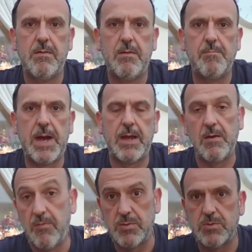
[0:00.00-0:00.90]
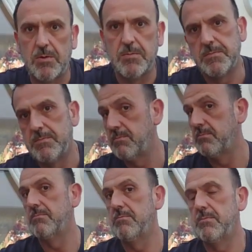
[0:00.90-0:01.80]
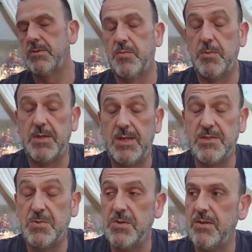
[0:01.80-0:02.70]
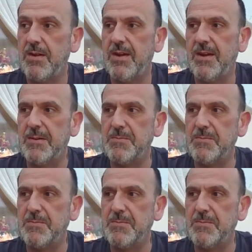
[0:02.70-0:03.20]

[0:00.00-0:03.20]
Bang, full stop. That's probably the easiest one. Are